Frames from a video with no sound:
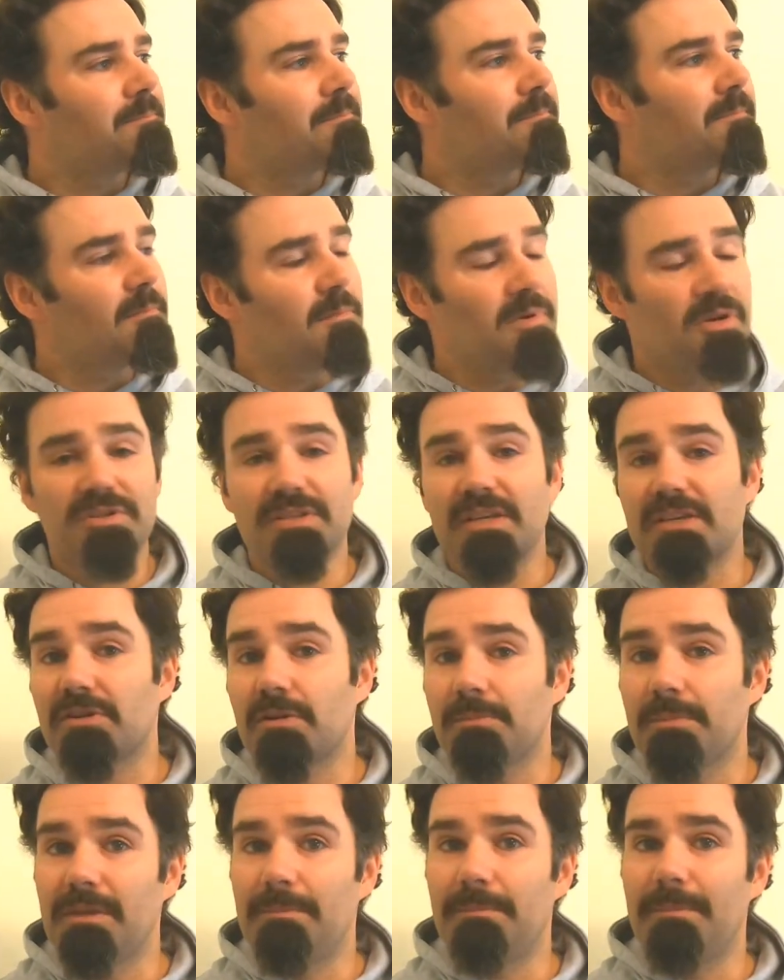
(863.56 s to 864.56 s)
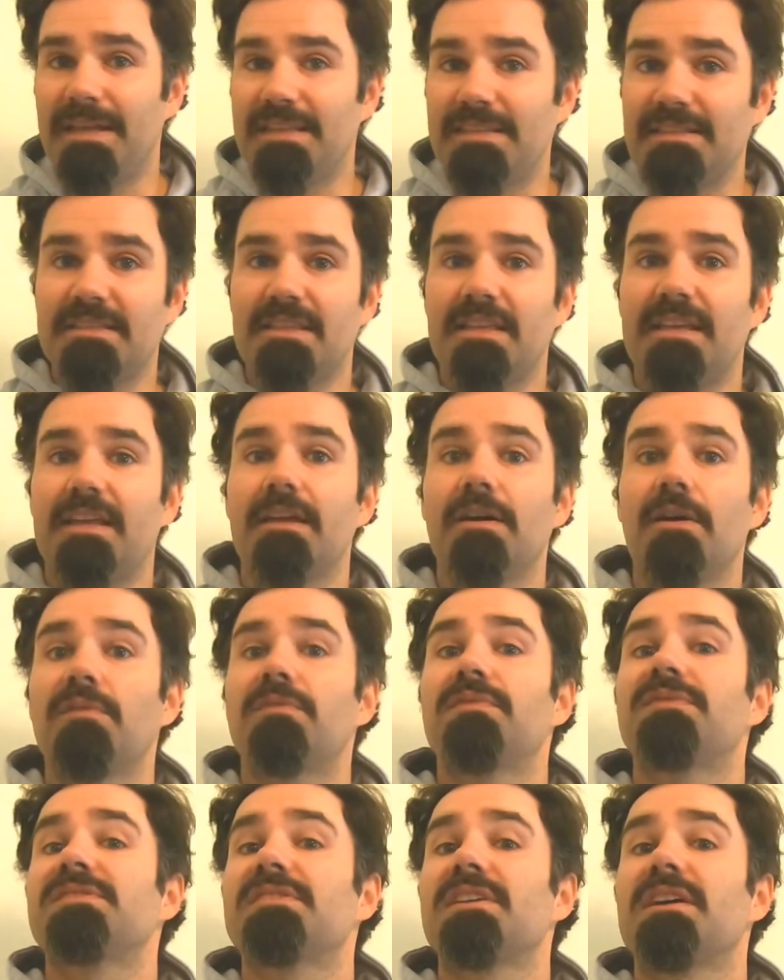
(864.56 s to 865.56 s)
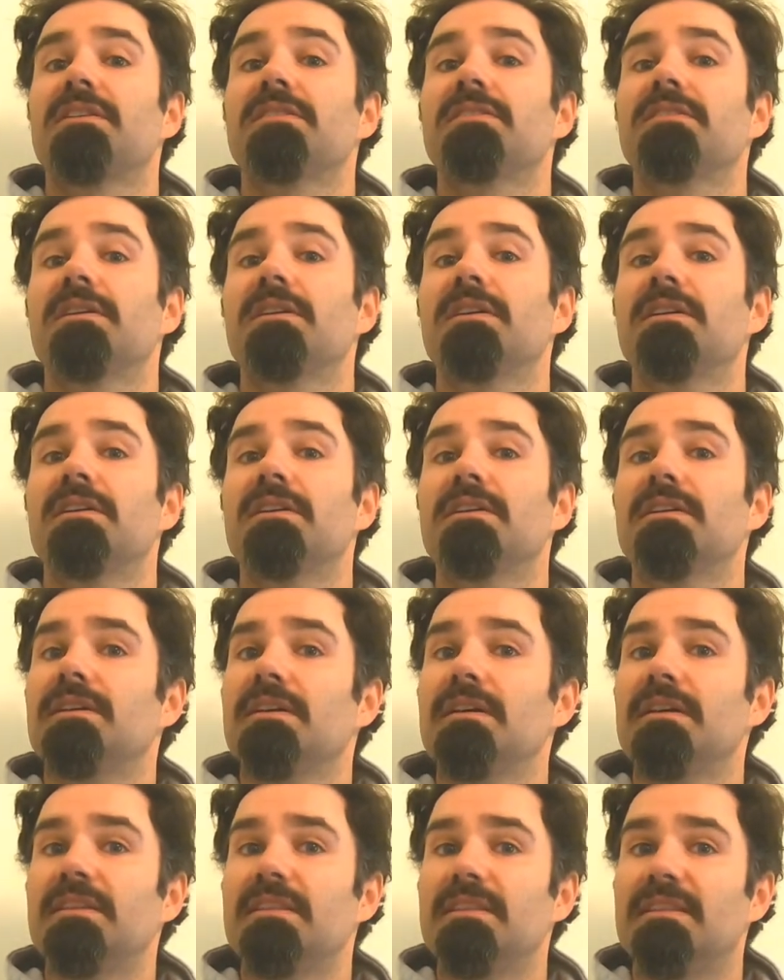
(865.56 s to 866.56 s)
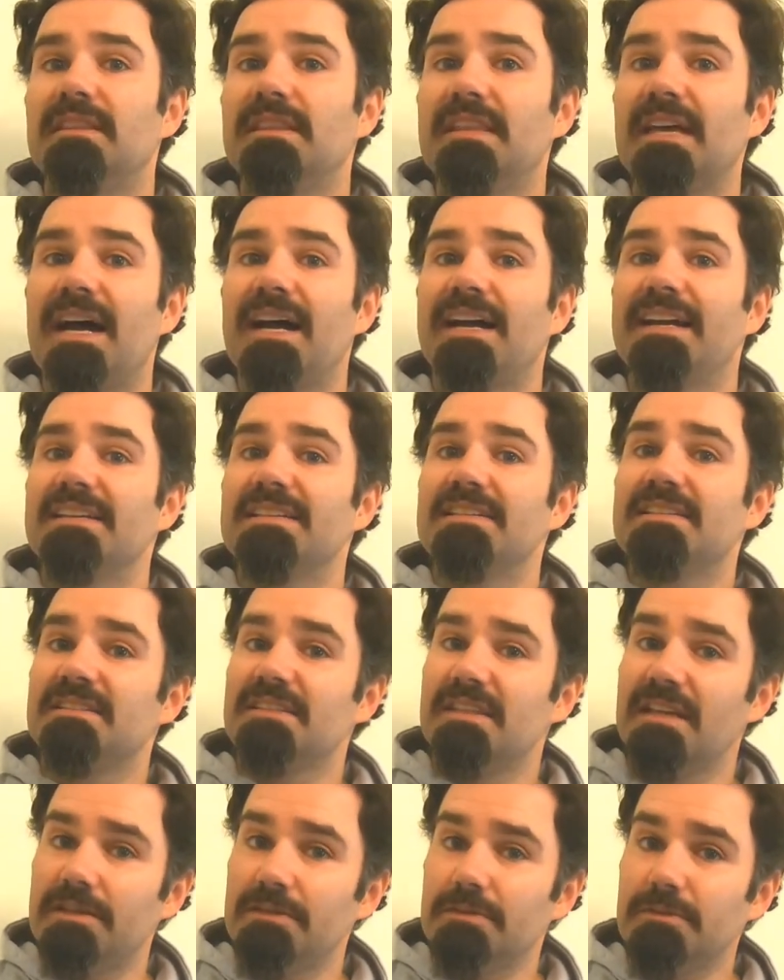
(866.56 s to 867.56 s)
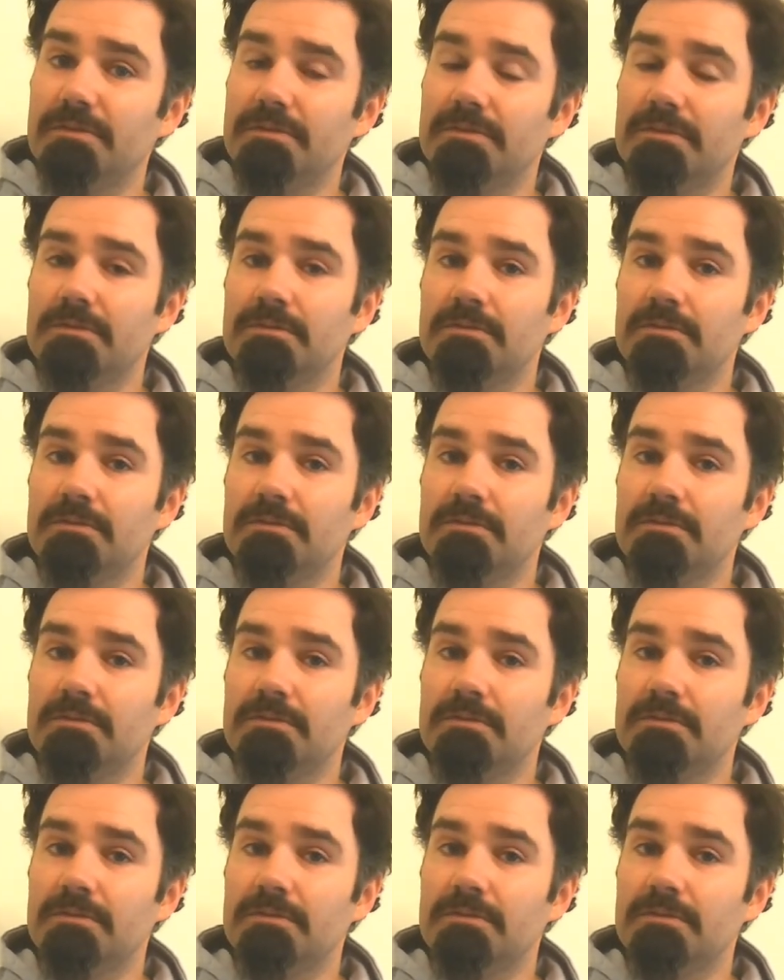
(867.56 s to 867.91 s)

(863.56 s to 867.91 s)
because that's going to be the mainstay of certain diet styles.